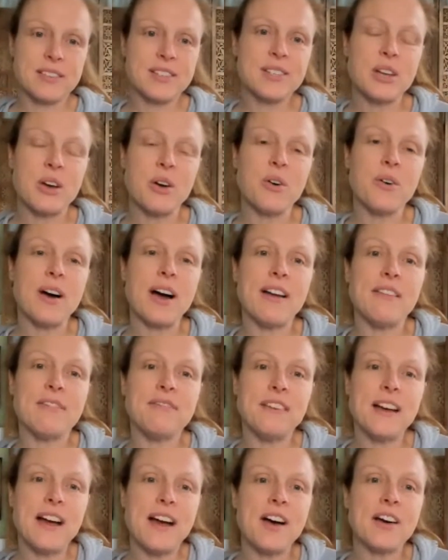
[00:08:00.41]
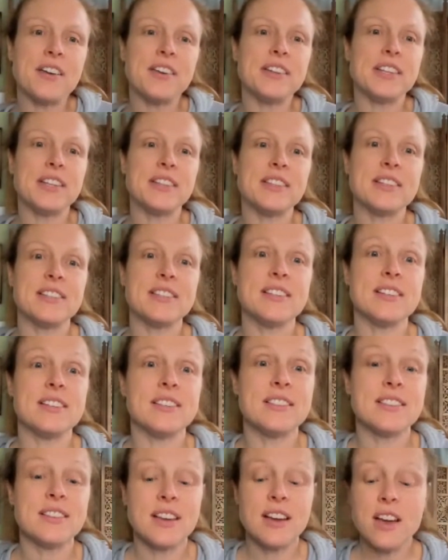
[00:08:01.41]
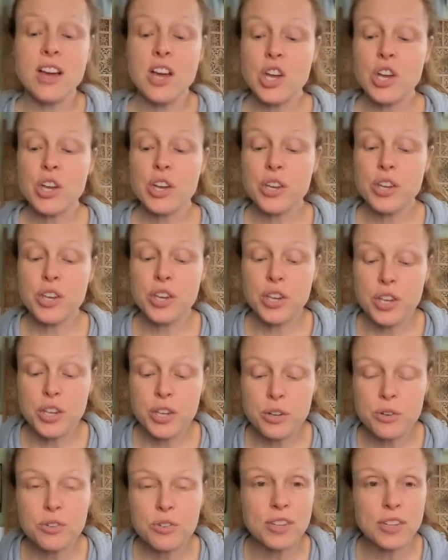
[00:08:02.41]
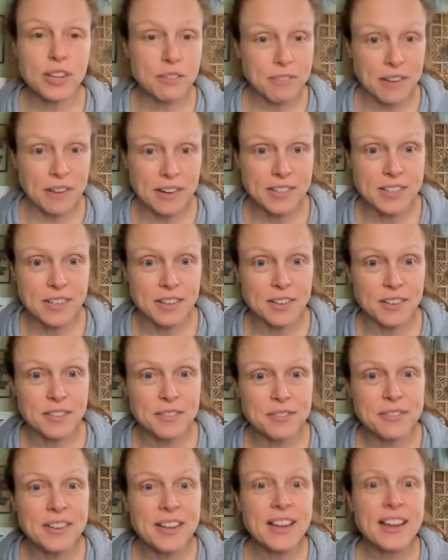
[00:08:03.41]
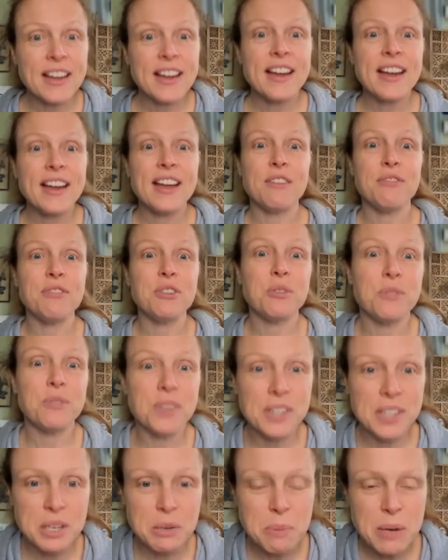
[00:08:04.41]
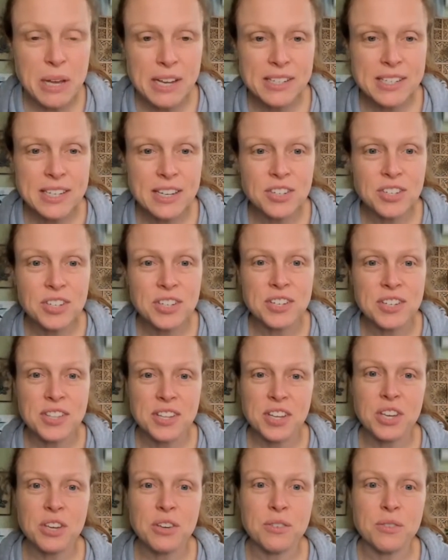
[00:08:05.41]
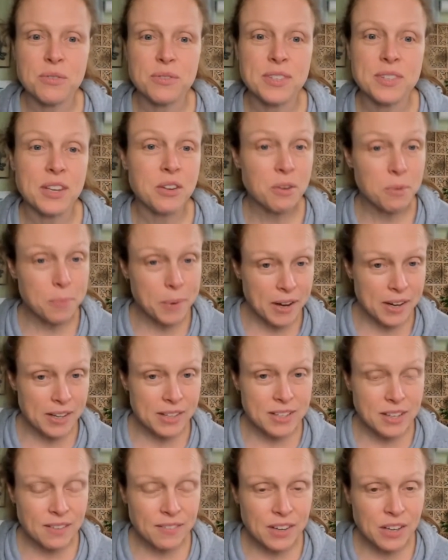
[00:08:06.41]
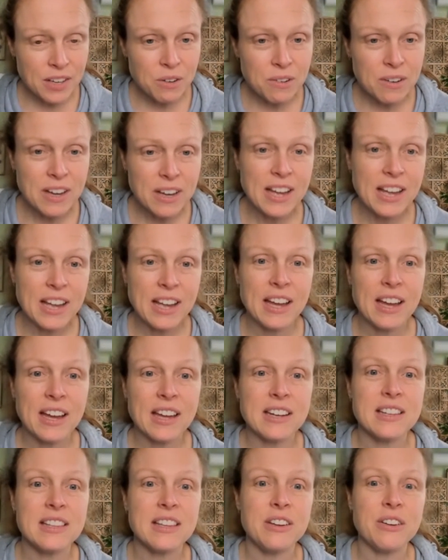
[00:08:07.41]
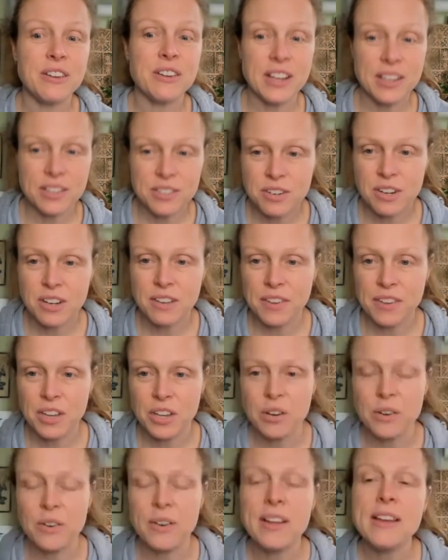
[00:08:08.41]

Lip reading: So I found that this is hugely effective if you really pay attention to the cues that your body is giving you and that your kids are giving you.